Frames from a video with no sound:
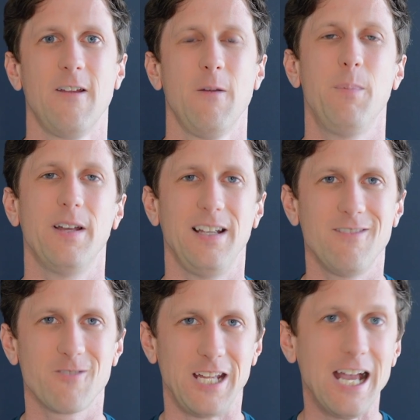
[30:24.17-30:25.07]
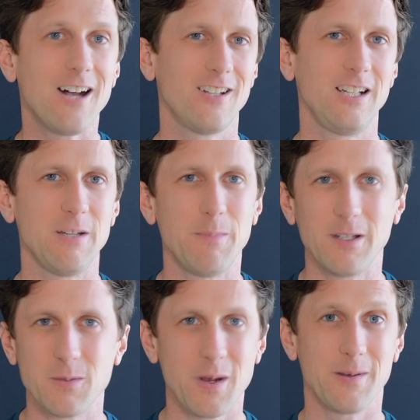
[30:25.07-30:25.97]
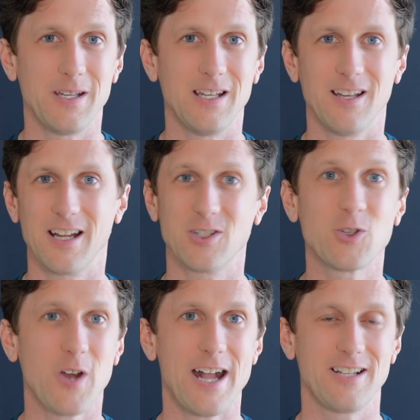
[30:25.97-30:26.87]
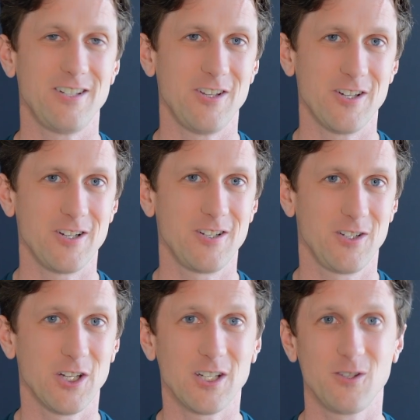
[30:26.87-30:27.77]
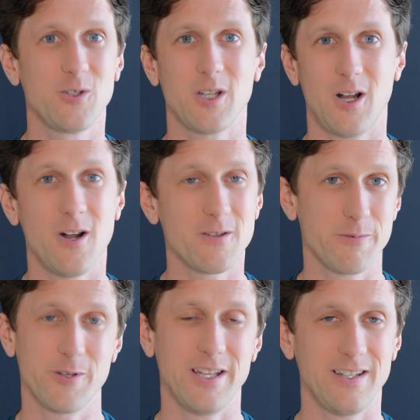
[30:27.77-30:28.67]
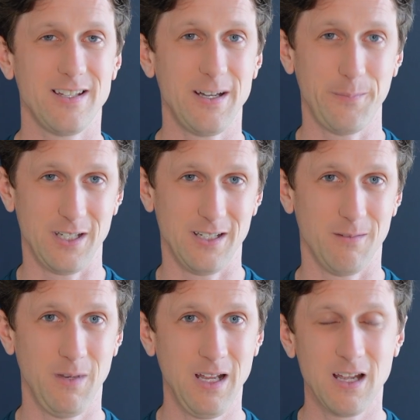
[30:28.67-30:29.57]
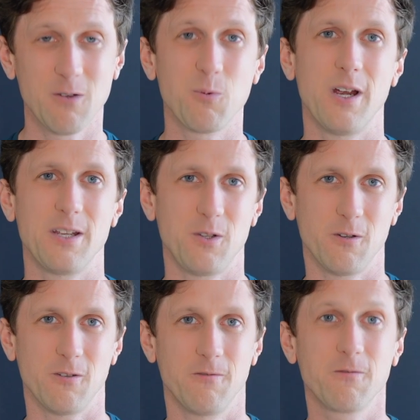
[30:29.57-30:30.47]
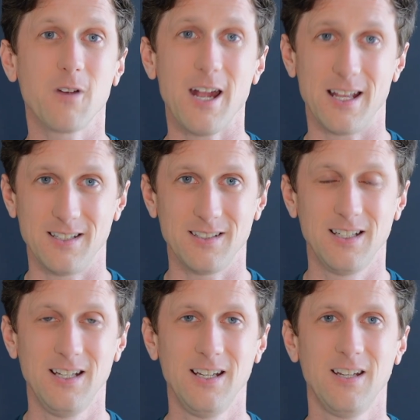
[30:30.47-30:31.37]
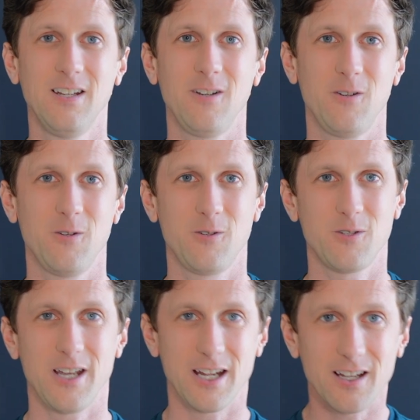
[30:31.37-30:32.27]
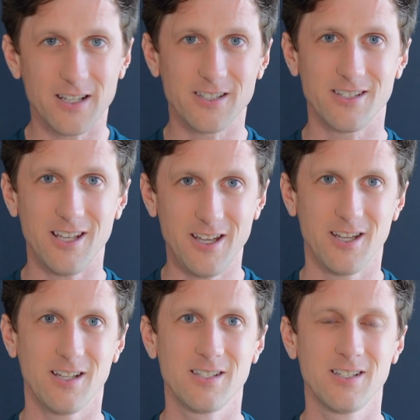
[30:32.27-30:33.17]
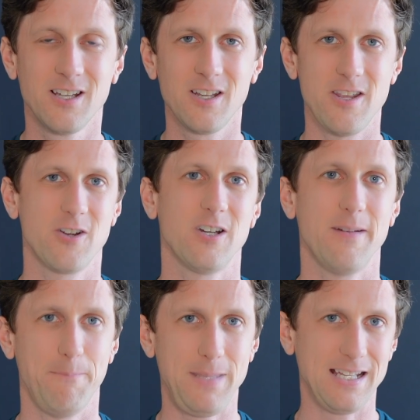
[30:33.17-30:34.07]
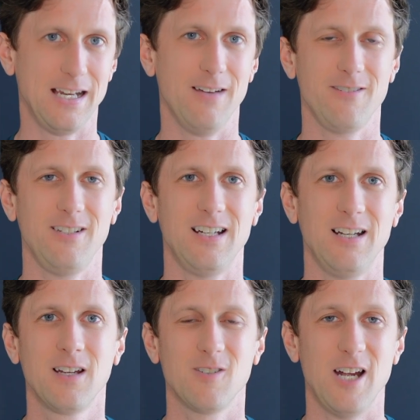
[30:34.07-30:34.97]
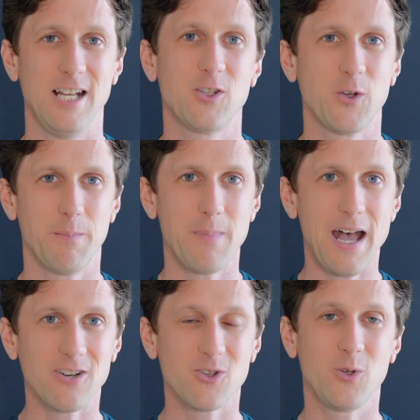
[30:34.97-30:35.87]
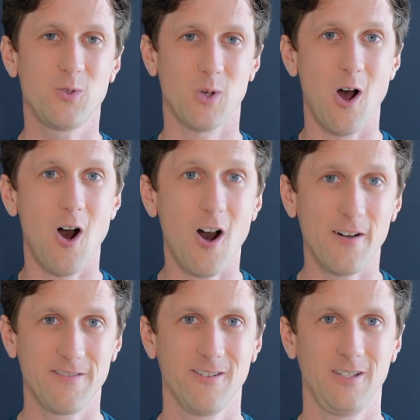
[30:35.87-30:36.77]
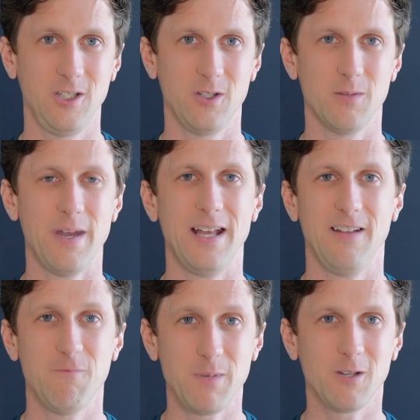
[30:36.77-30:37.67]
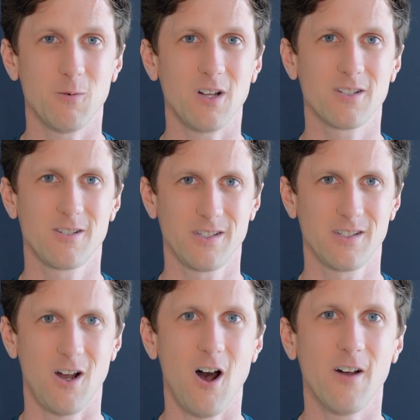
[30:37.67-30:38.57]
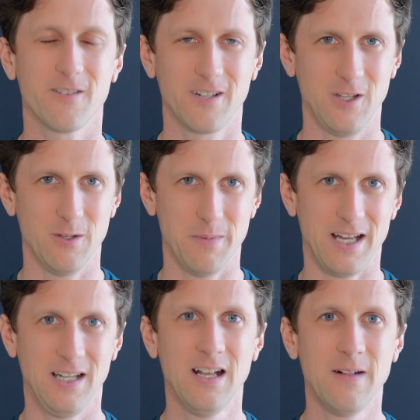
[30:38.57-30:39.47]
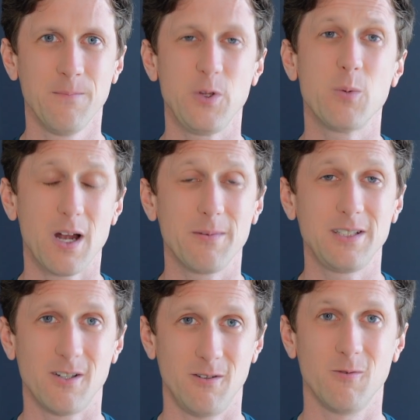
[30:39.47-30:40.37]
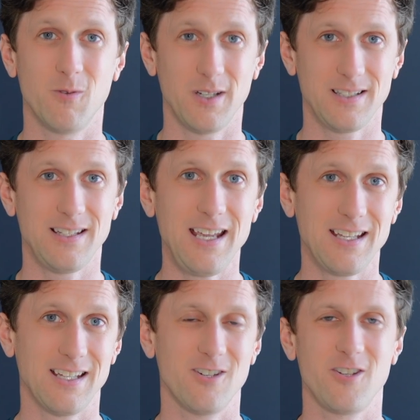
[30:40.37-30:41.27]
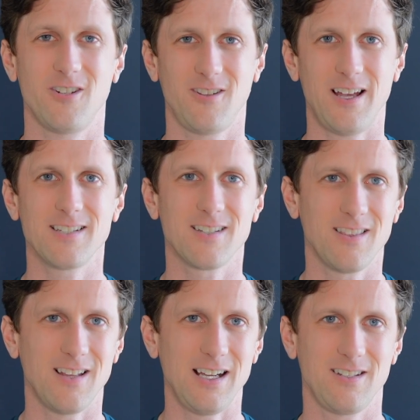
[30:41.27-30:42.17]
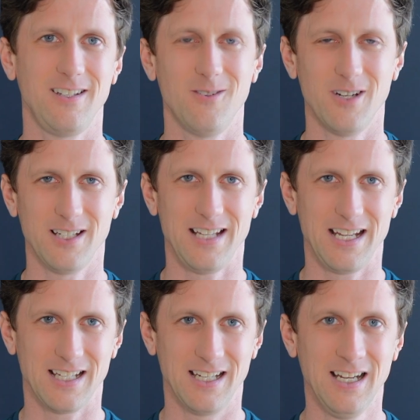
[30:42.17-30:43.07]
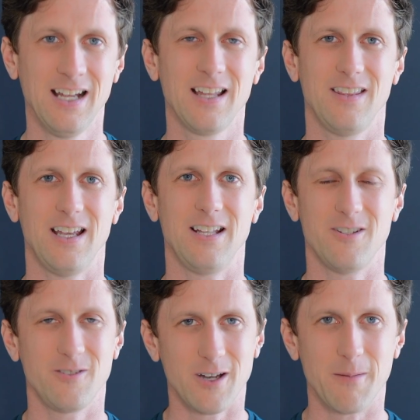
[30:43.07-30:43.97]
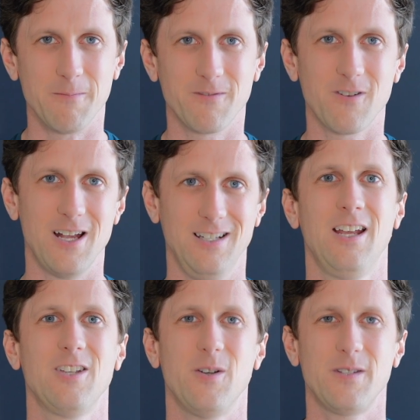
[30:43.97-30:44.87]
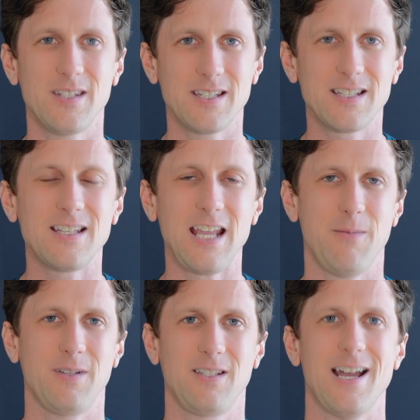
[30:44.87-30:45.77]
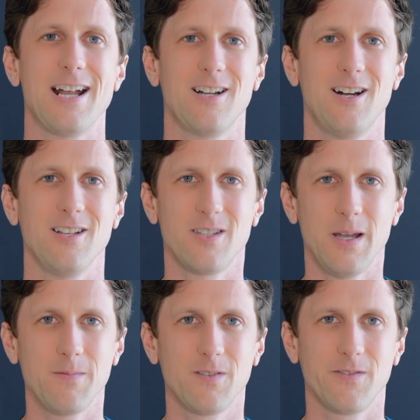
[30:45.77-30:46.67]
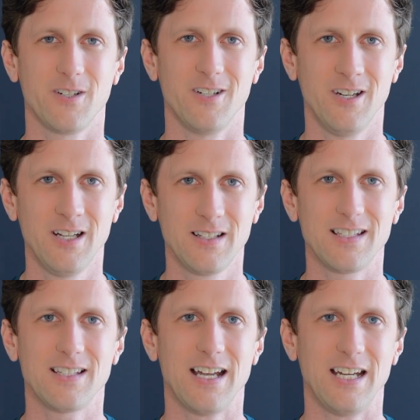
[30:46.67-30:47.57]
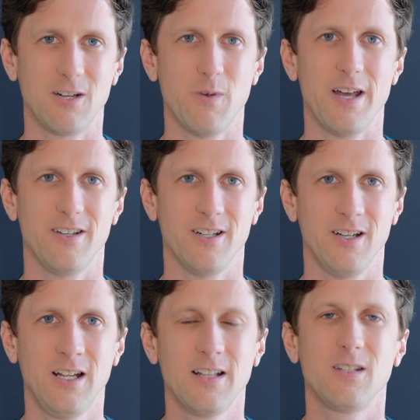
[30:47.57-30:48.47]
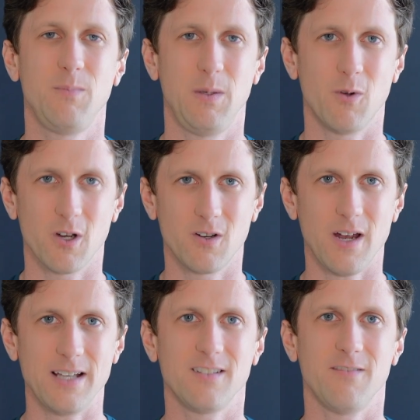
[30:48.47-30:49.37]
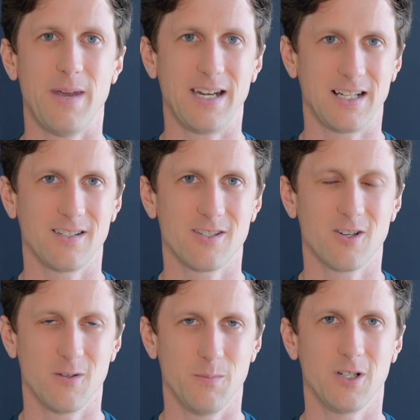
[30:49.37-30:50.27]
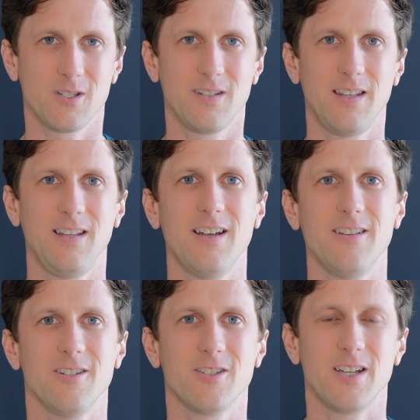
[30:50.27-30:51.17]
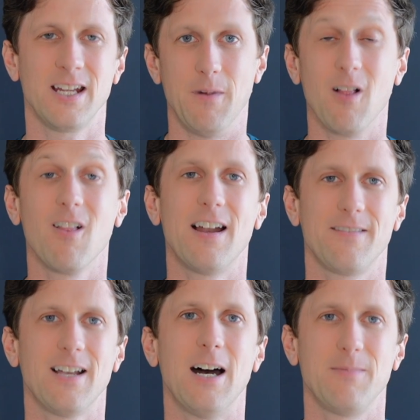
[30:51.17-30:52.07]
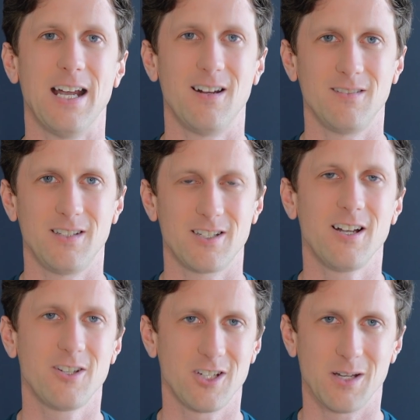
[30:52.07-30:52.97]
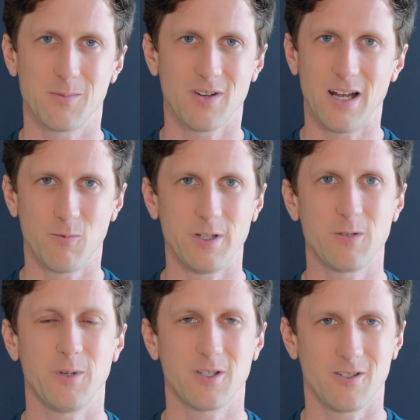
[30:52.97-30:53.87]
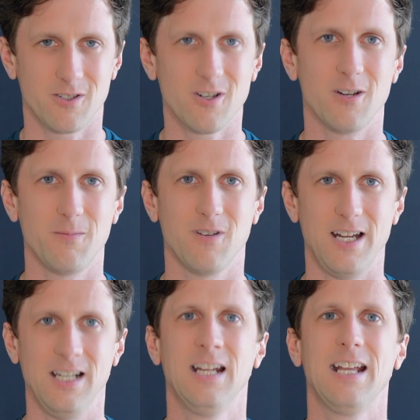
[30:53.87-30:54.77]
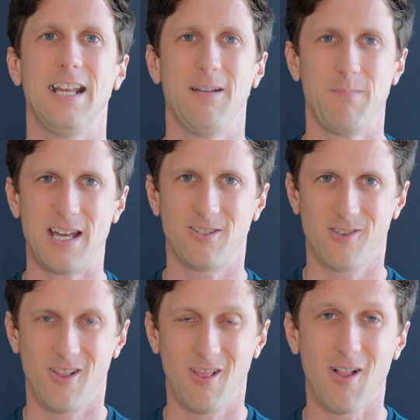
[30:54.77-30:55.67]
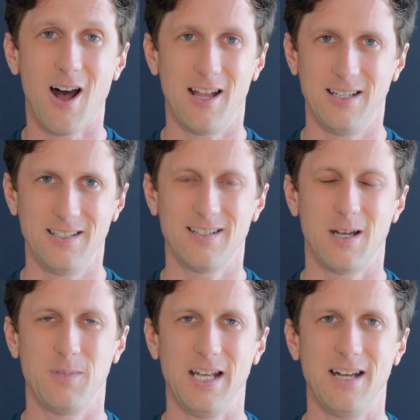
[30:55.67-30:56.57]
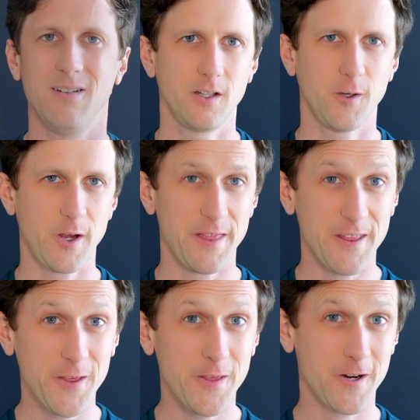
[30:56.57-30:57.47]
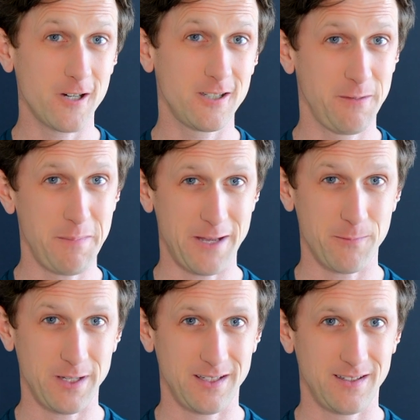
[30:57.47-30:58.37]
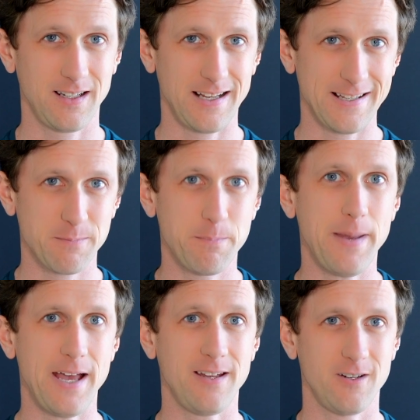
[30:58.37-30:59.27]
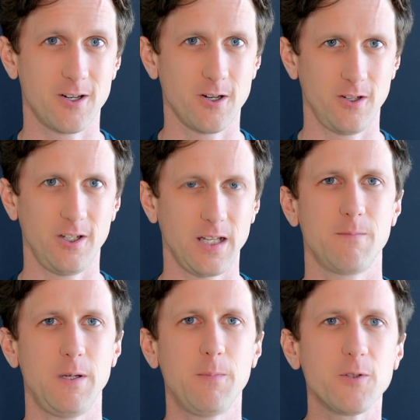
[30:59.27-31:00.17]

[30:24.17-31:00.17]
But in reality, Billy's probably like a scratch, and you're going to lose 100% of the time to him. Whereas your friend, who's like a 6, you're going to beat every time, right? So it matters who's offering you the bet. If Billy Walters is offering you the bet, you probably don't want to take it, or you're less likely to want to take it than your dumb friend. So it's the same exact concept for deciding whether to be more aggressive betting into certain books than the others. Like, a lot of top-down discussion comes around which books are sharp, right? And it matters a lot in top-down. Okay, the third commandment is bet early. People